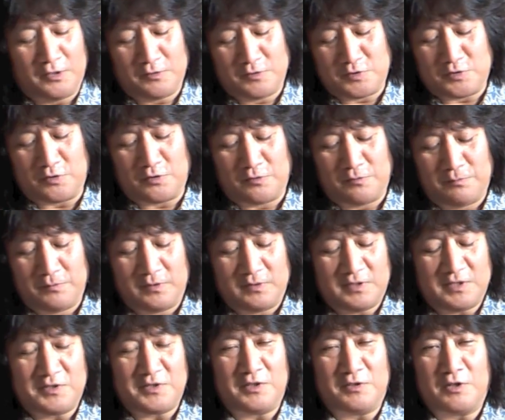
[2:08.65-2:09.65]
So
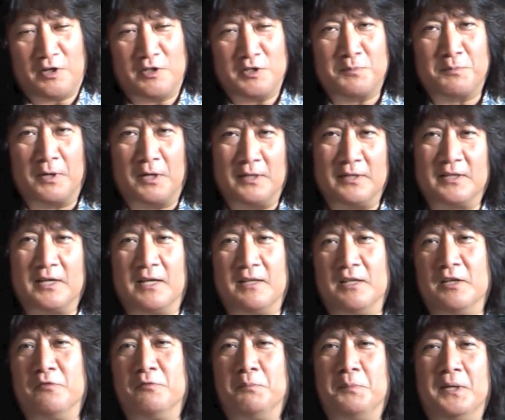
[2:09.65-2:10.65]
these guitars probably got
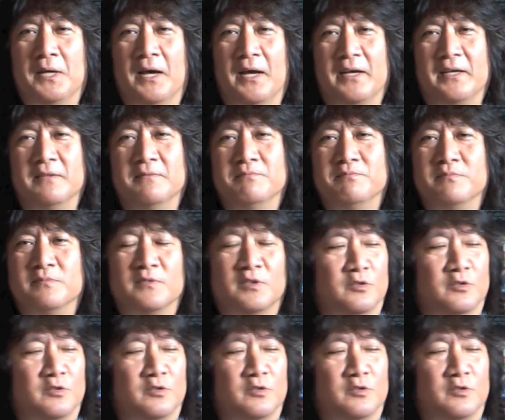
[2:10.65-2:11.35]
left behind